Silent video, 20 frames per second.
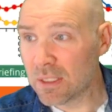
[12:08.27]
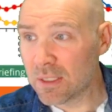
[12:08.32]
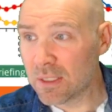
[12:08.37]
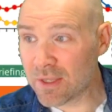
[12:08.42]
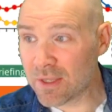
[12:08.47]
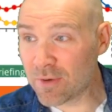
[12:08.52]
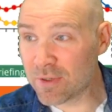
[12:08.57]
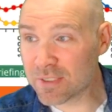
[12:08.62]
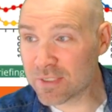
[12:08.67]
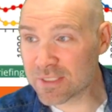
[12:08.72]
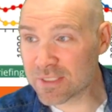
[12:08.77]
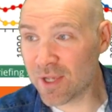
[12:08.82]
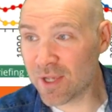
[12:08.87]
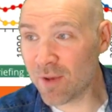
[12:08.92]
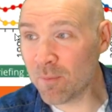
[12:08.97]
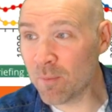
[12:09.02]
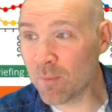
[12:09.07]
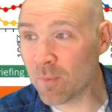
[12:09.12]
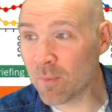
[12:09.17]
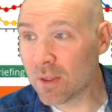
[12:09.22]
There are
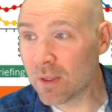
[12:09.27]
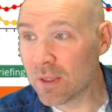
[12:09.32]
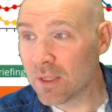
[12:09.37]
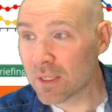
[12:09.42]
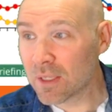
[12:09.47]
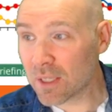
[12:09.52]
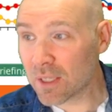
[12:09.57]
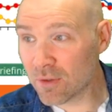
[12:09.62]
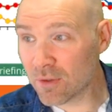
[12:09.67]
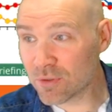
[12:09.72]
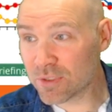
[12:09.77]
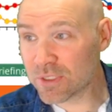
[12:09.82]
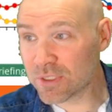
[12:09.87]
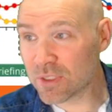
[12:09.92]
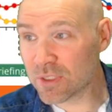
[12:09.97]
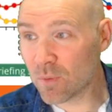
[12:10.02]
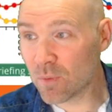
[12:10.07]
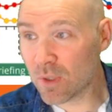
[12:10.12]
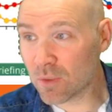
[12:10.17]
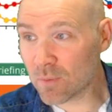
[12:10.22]
some countries in
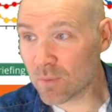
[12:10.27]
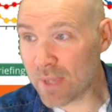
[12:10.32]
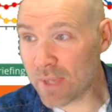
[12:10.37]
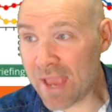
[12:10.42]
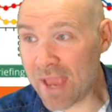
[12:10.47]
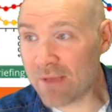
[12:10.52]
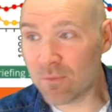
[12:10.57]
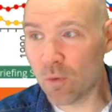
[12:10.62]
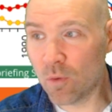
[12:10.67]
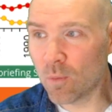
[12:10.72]
the world where it,